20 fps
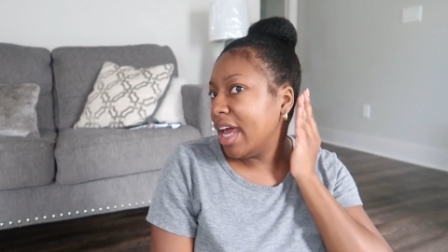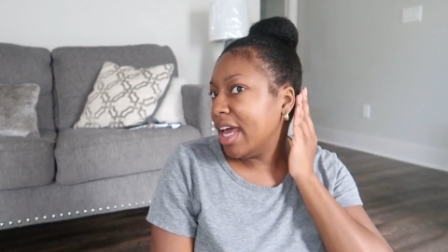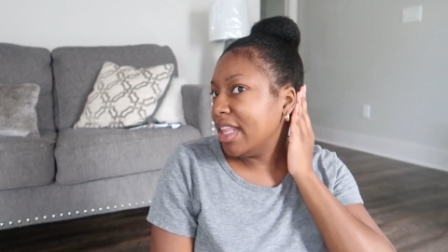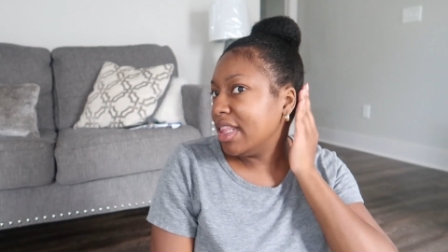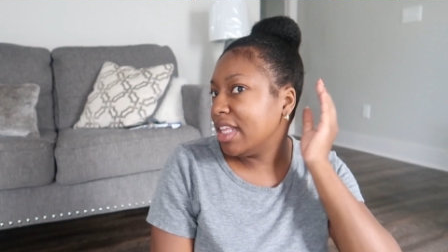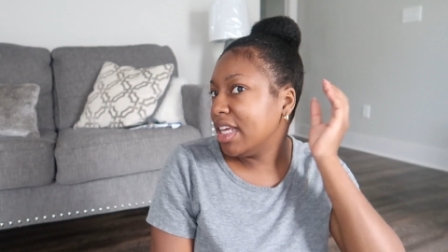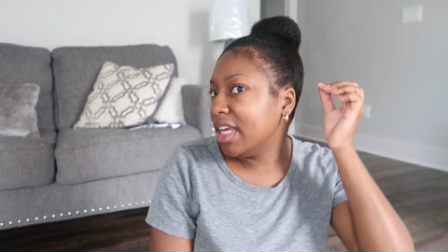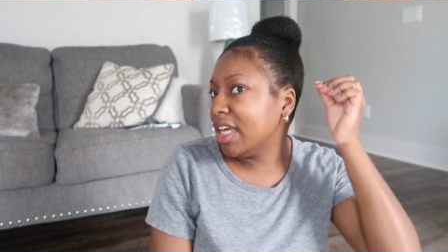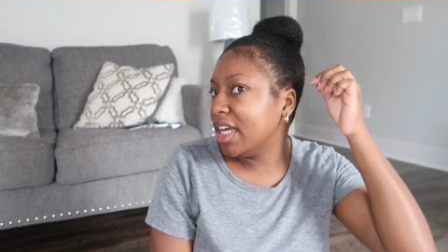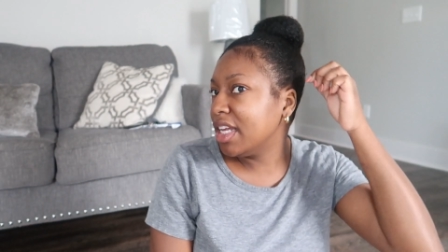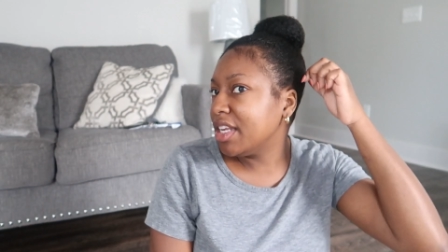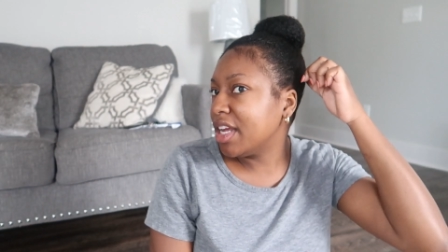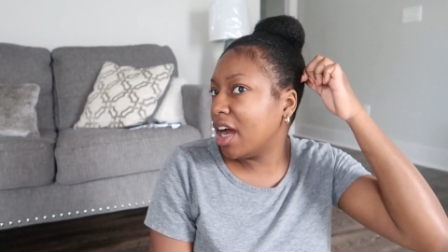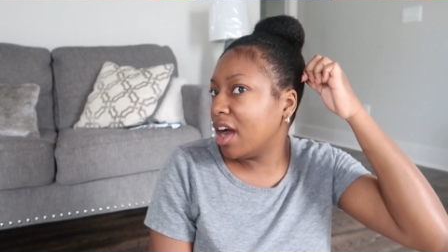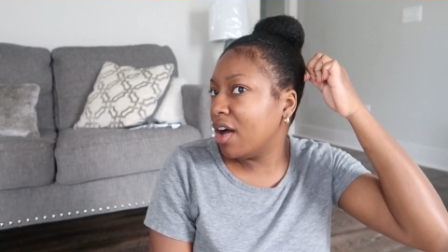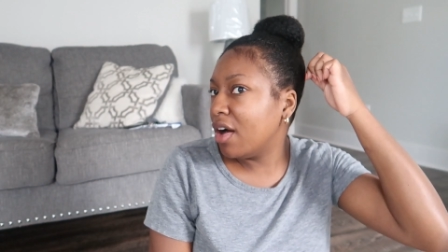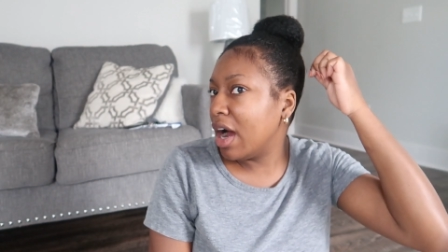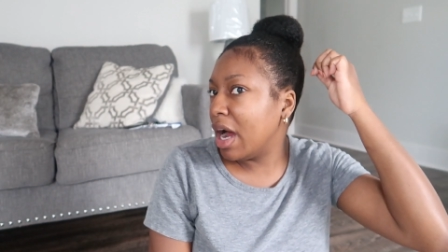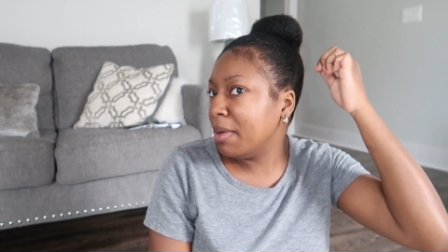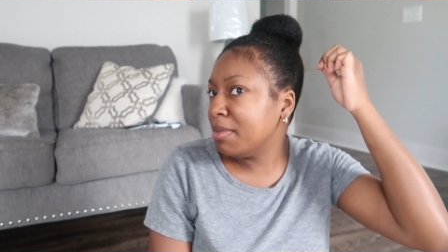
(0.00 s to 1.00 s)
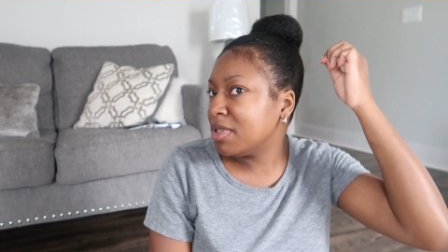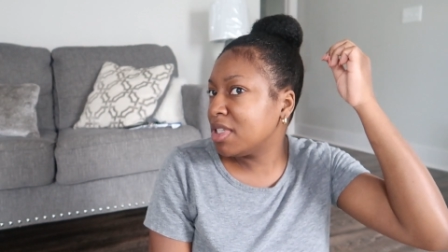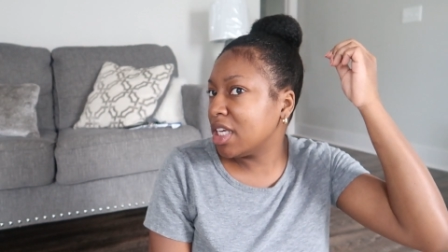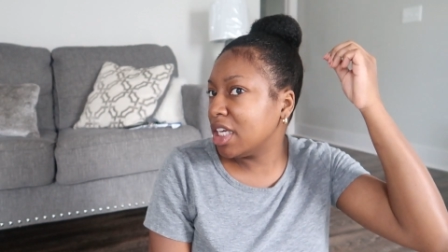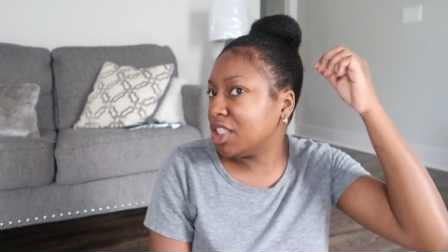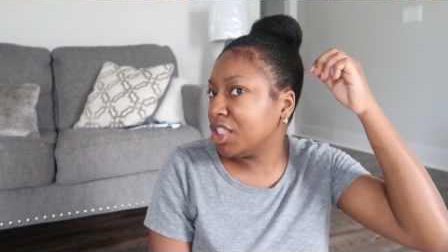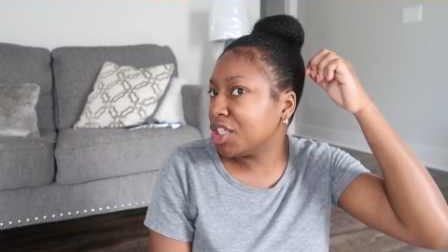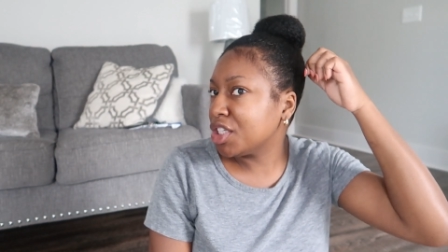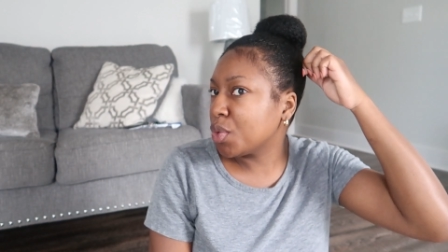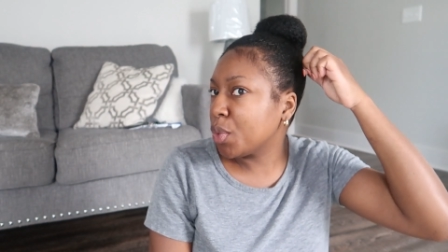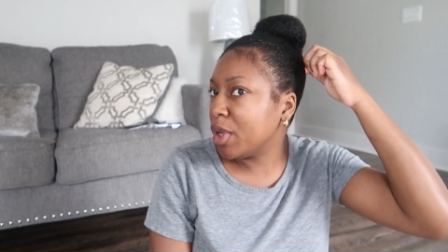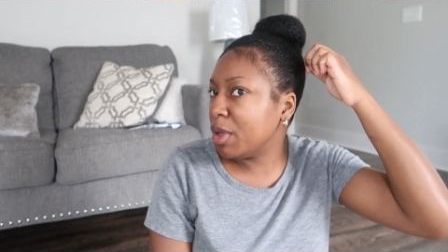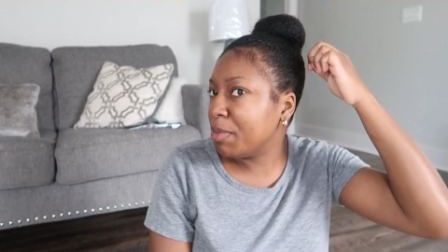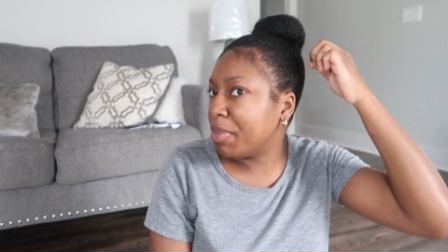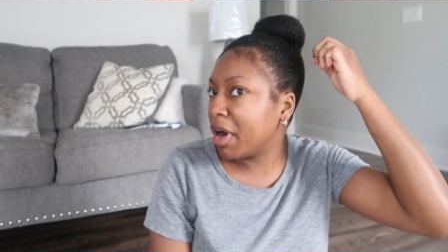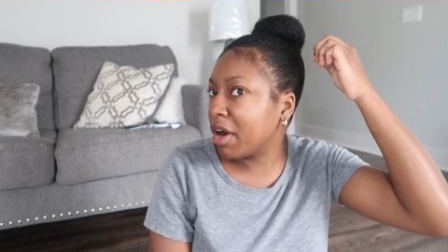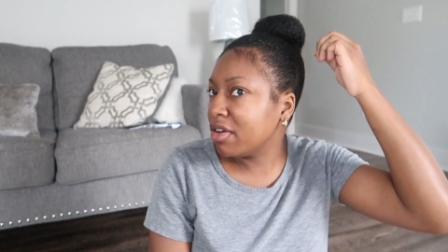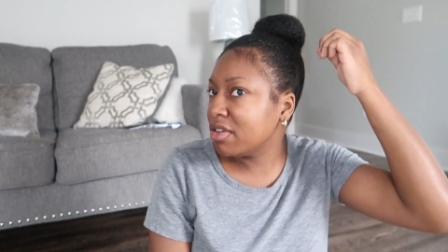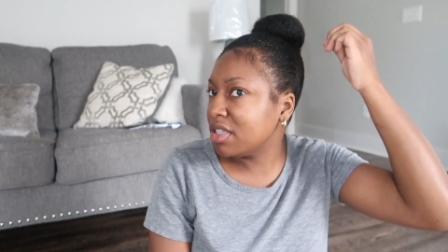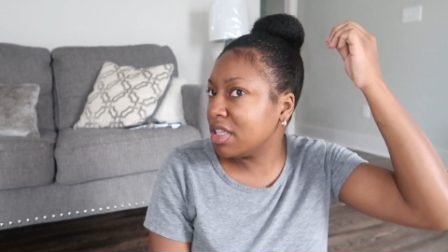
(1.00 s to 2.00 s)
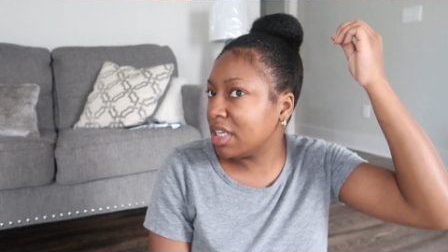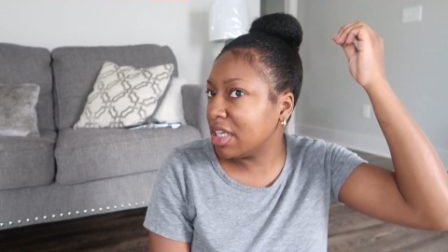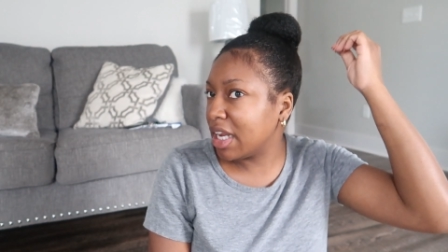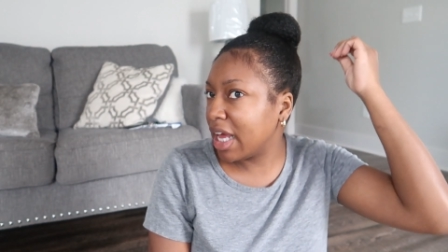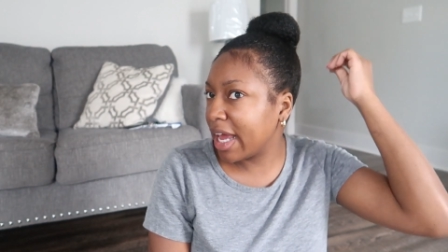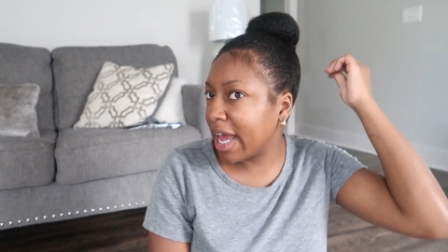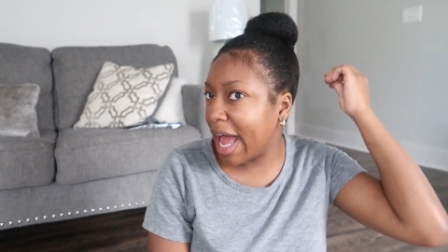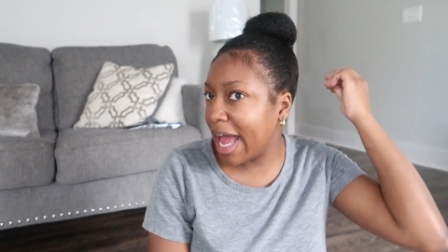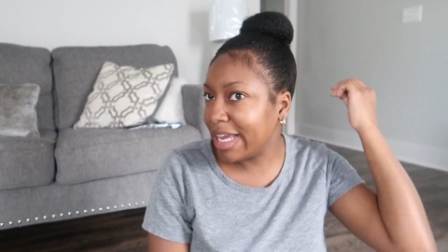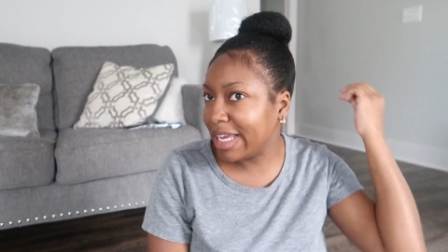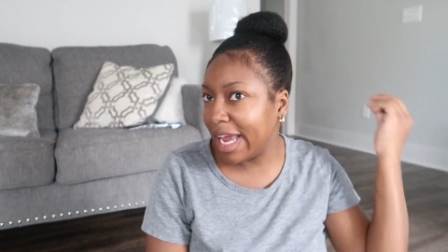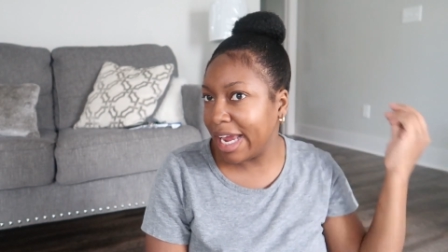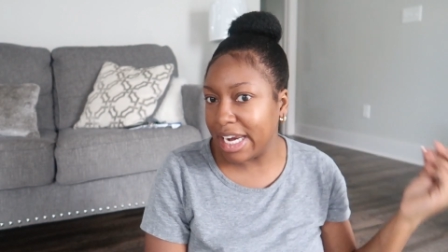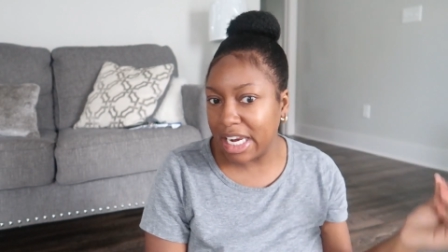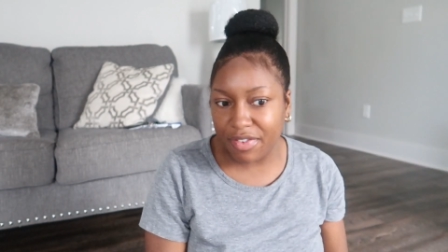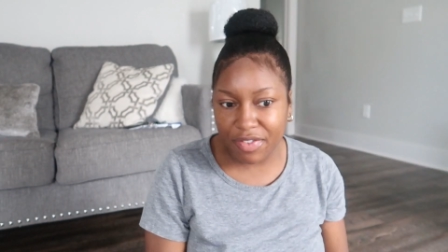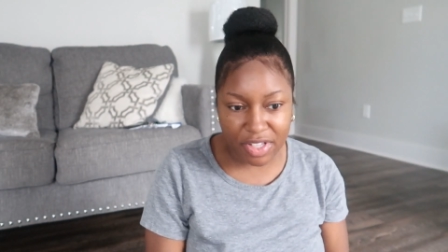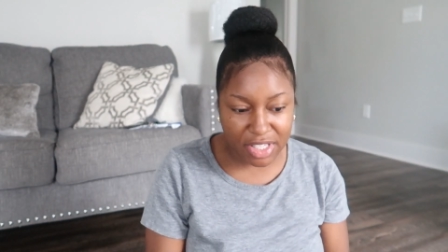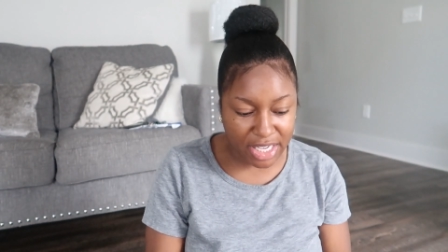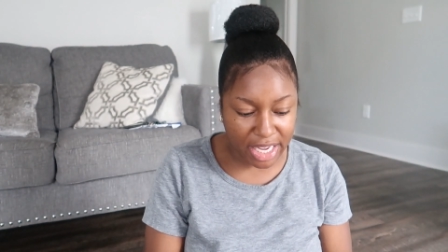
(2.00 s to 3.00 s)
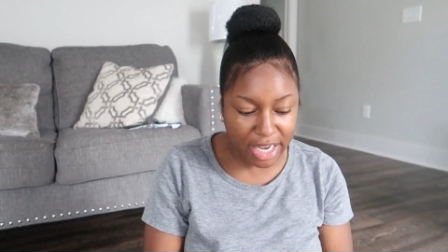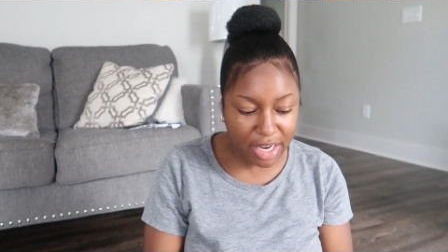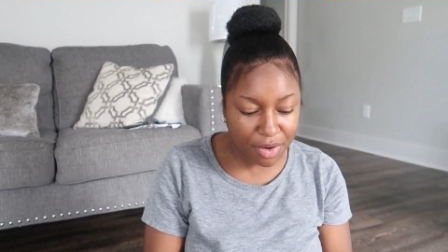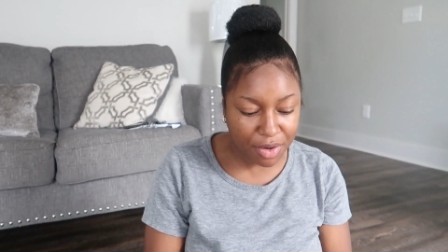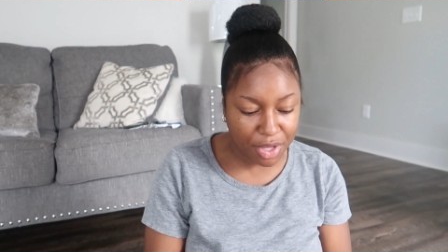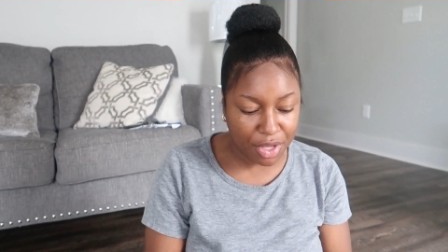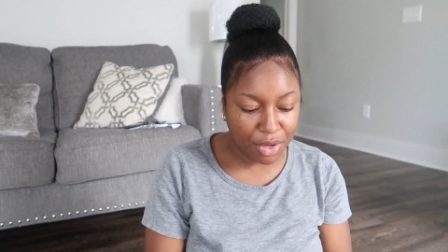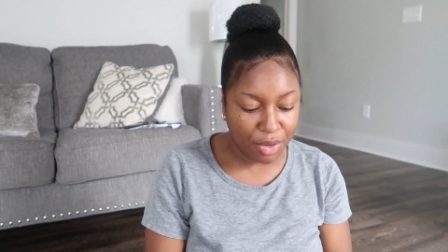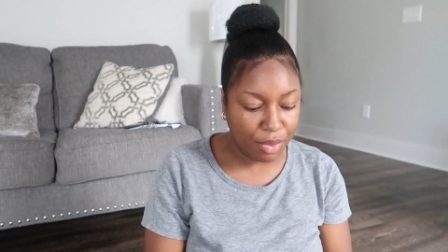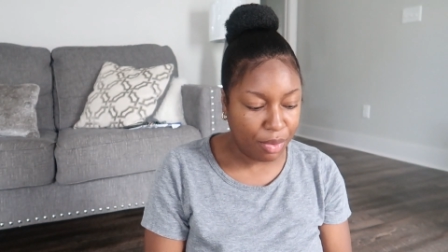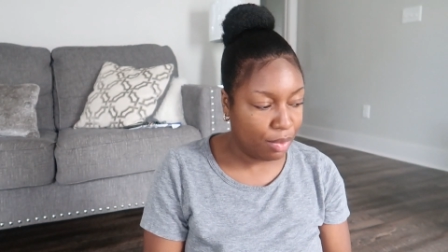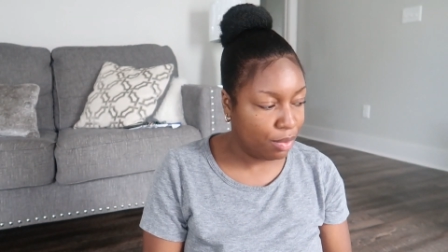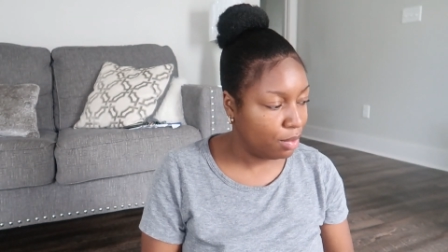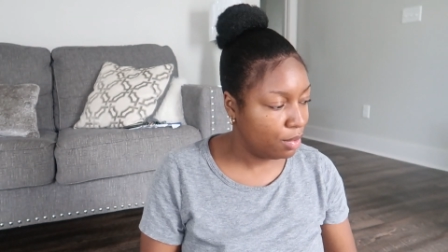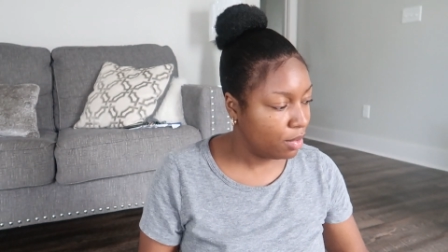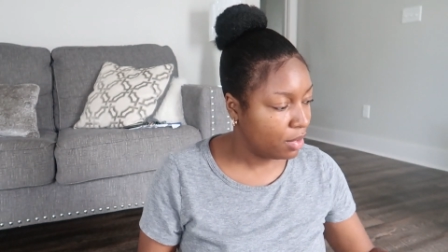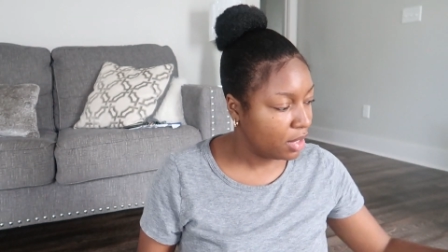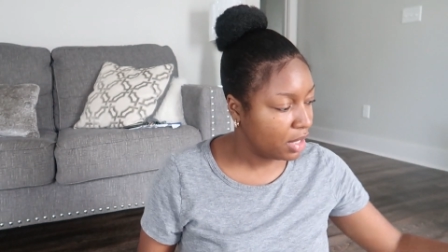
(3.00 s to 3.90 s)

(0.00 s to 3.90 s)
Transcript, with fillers: And then y'all, I'm such a sweet person, like I can't even tell you.